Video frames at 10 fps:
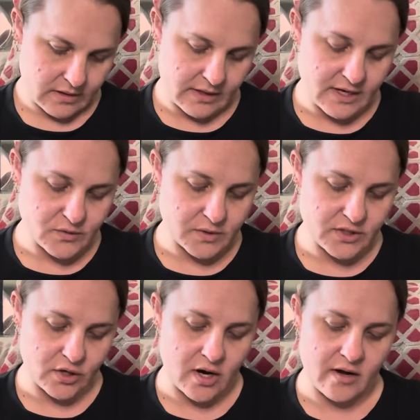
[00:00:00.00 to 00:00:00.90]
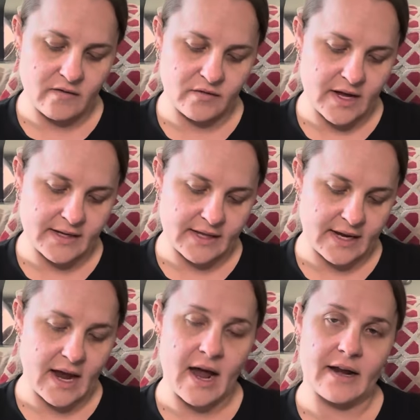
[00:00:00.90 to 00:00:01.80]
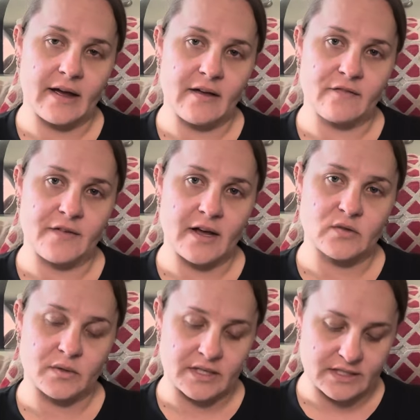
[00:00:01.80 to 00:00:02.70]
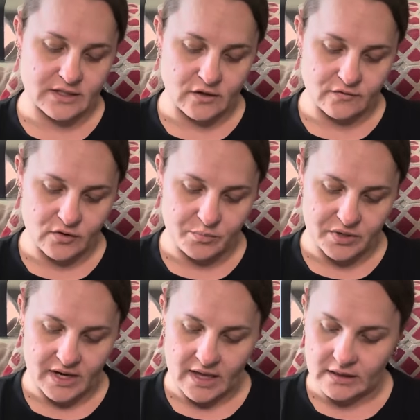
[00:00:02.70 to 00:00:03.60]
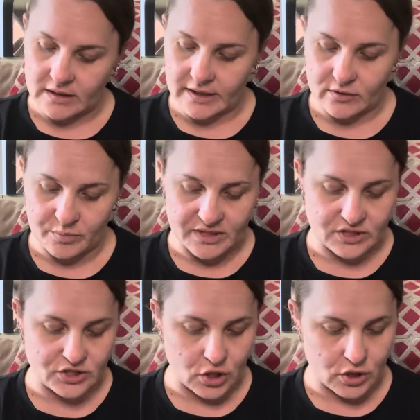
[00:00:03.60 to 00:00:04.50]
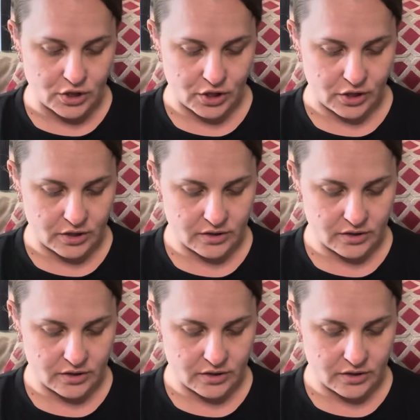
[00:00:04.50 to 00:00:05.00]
These ones are kind of like the cat eye effect with the silver, but a little bit darker.